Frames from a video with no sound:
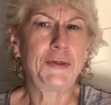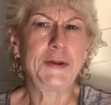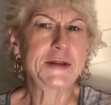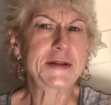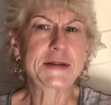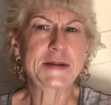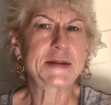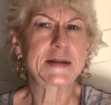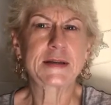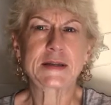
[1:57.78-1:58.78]

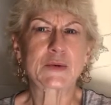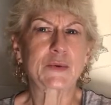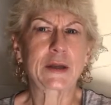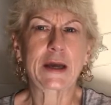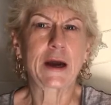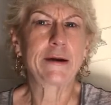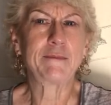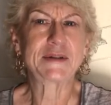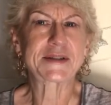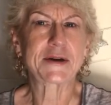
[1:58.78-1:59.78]
this is really kind
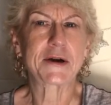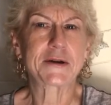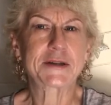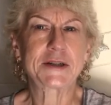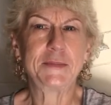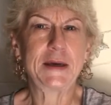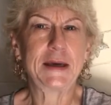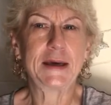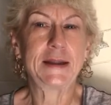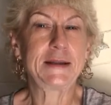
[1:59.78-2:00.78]
of bizarre to
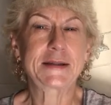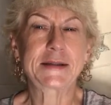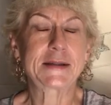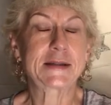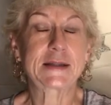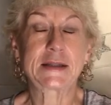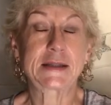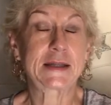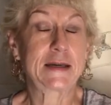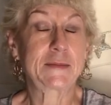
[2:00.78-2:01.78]
me. And this is the
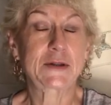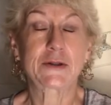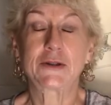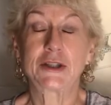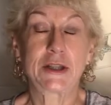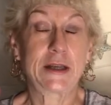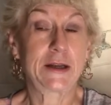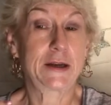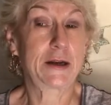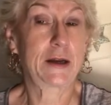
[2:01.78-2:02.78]
same surgeon that,